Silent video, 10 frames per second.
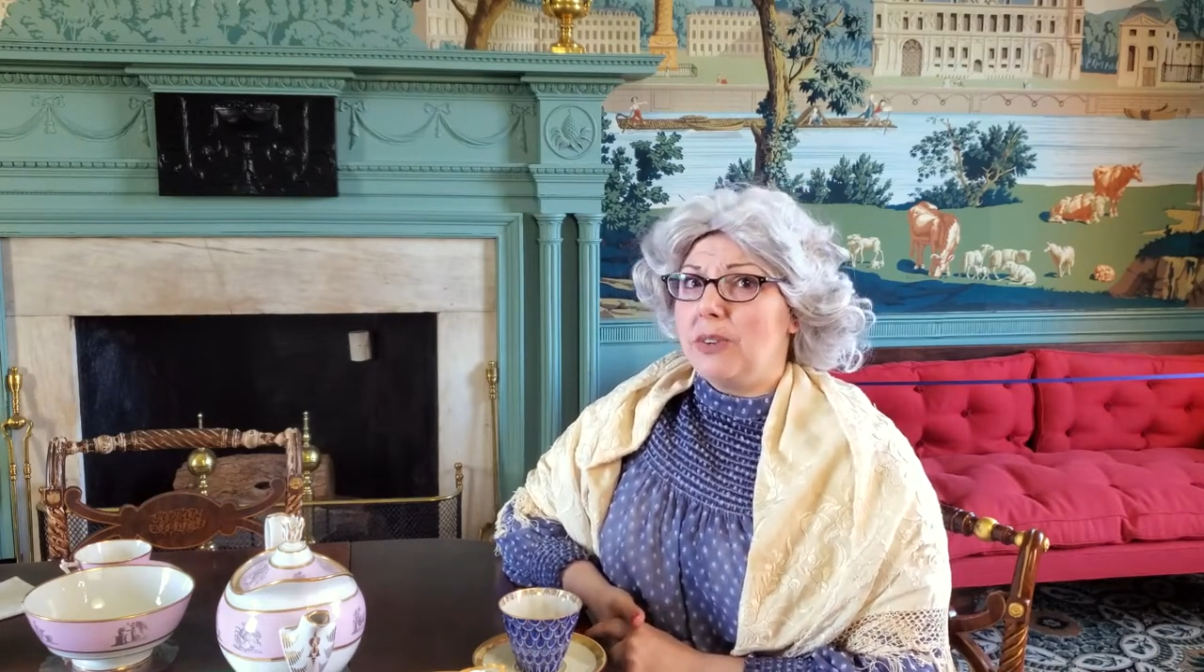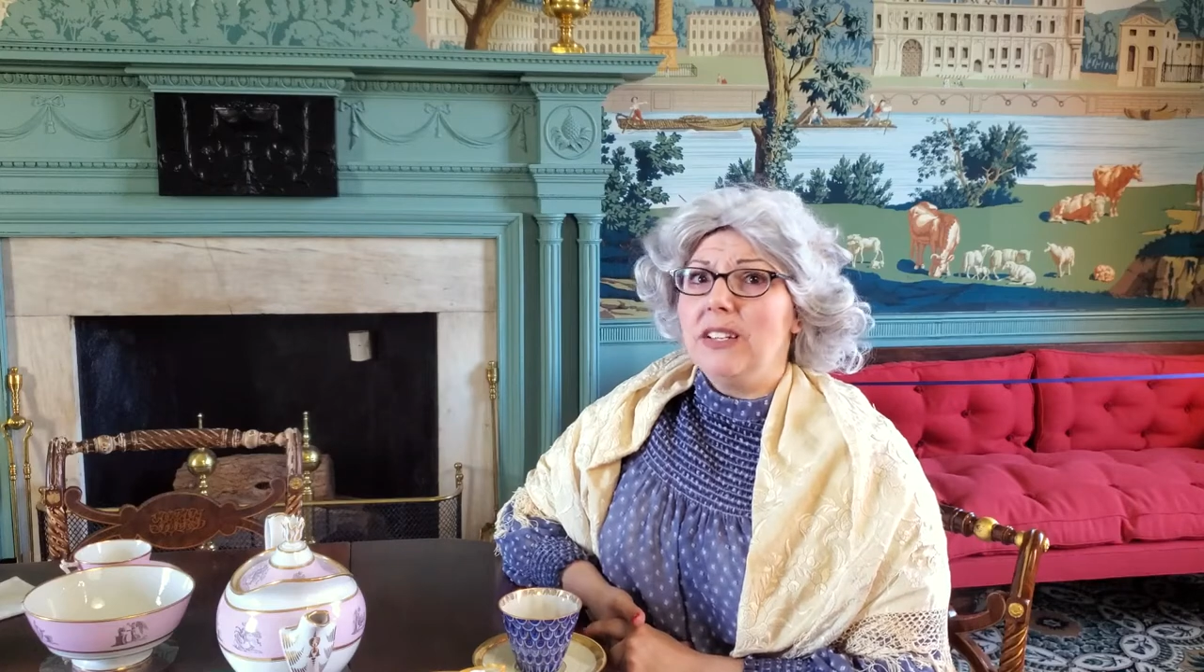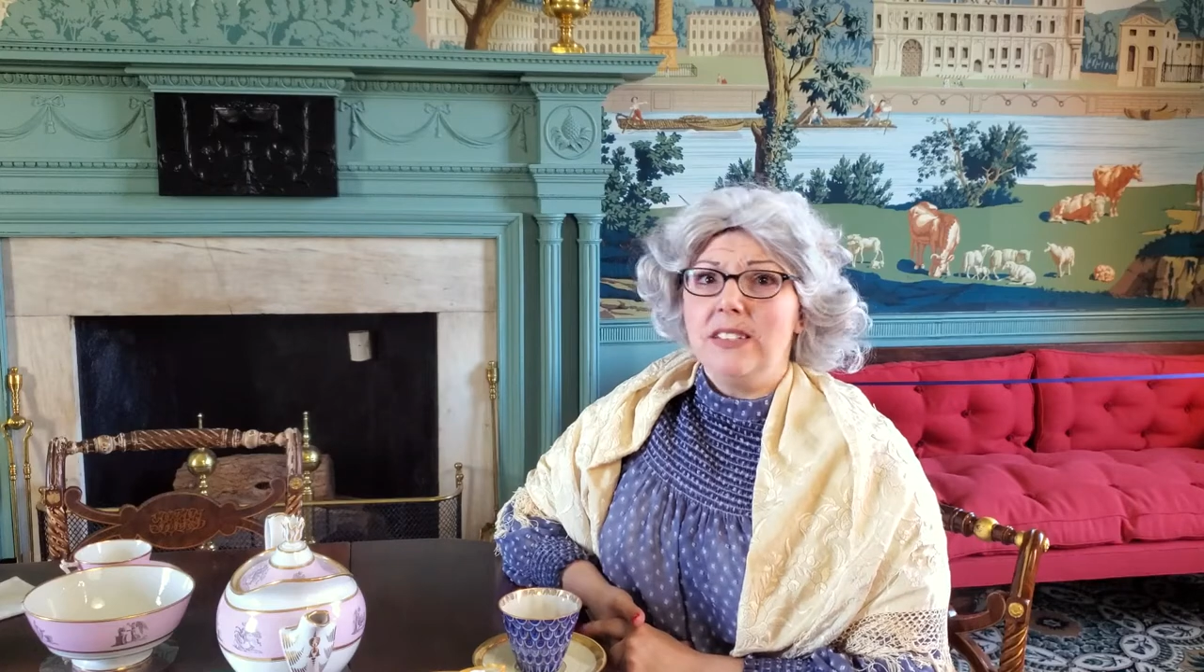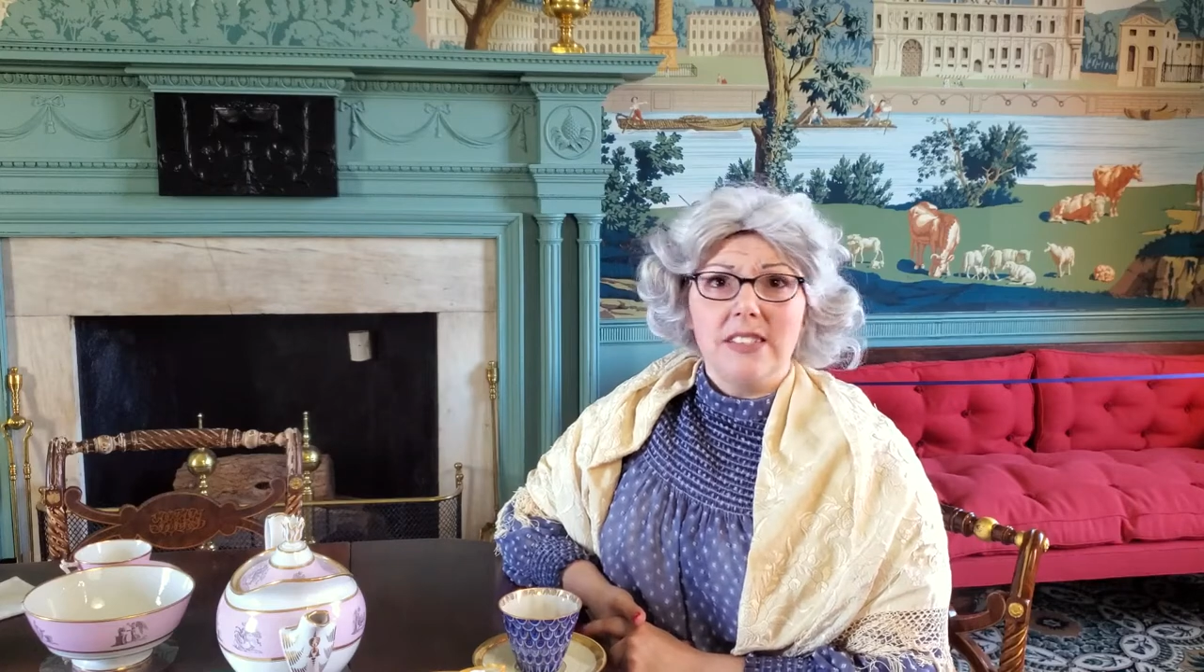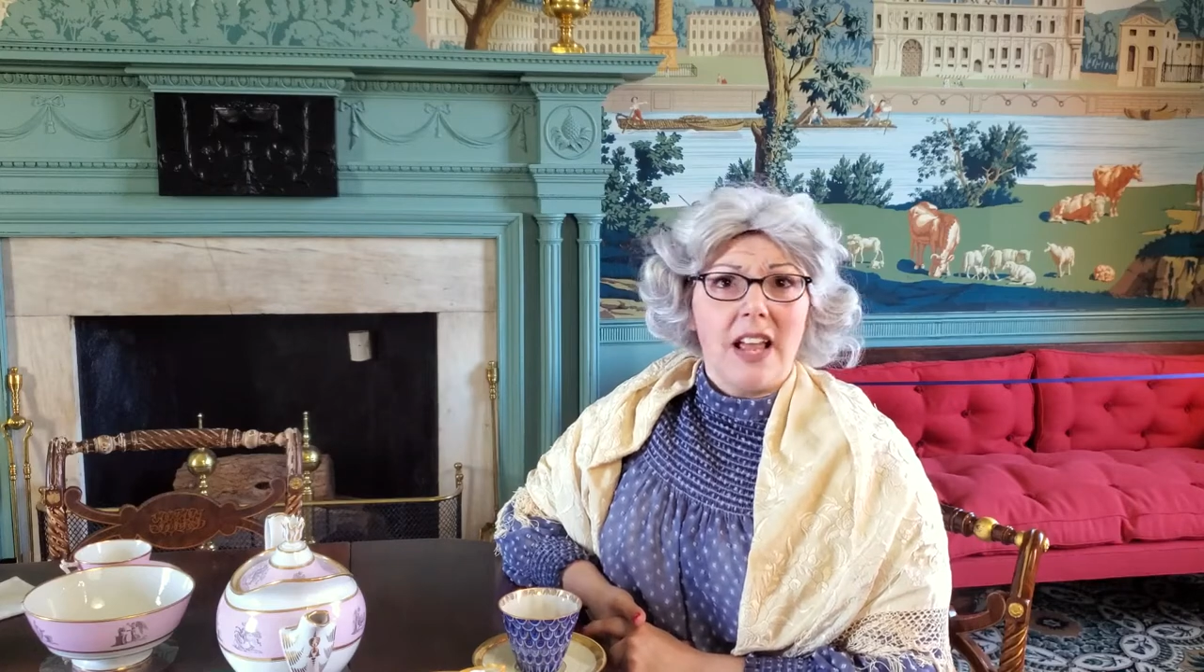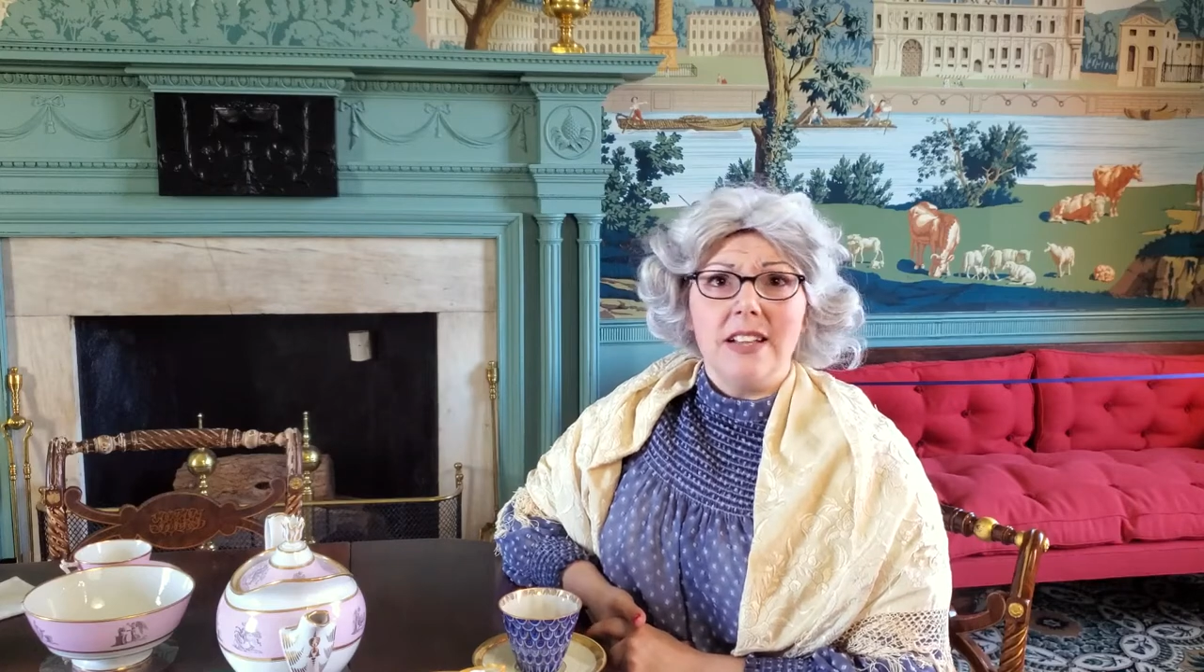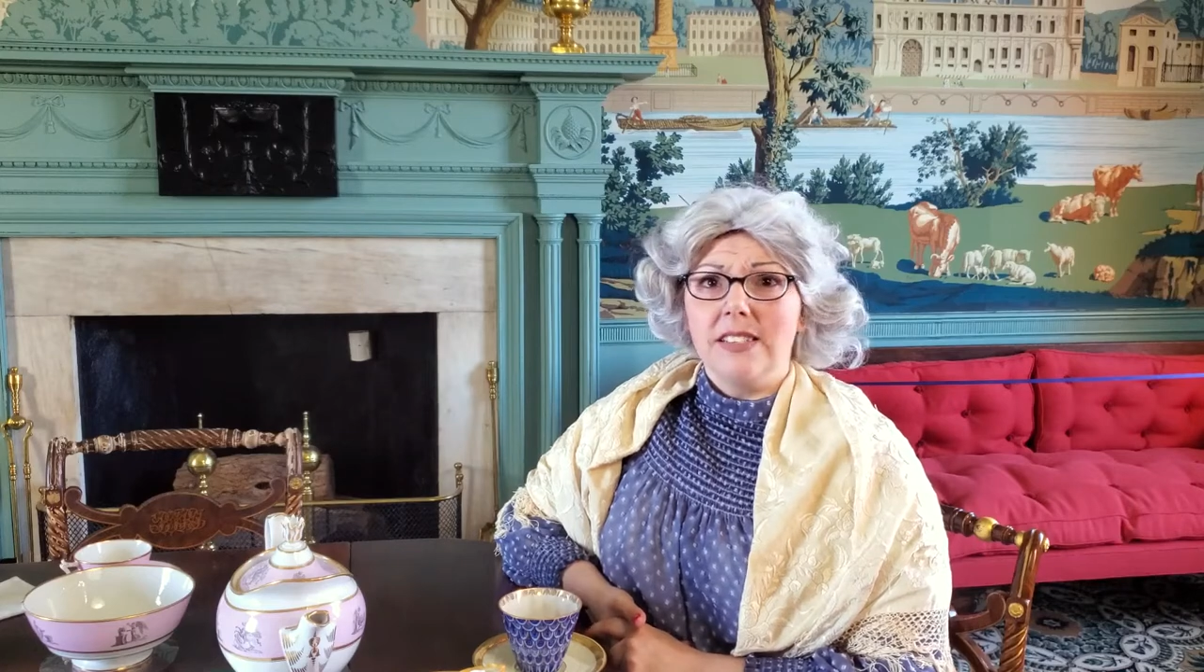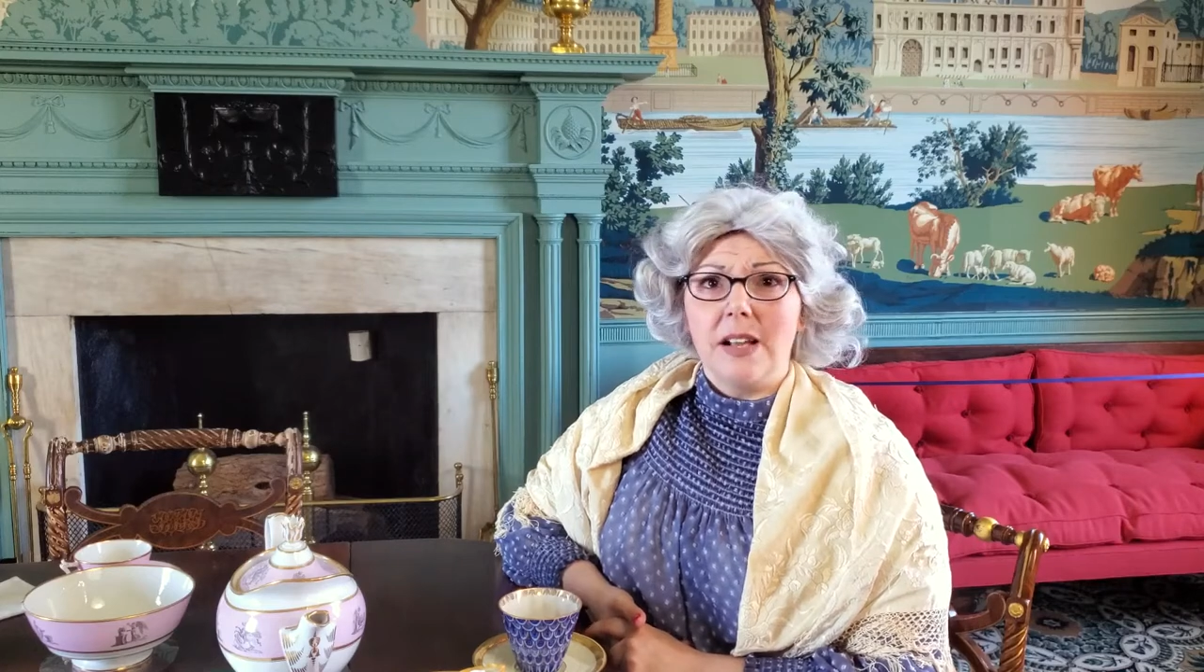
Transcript: really saying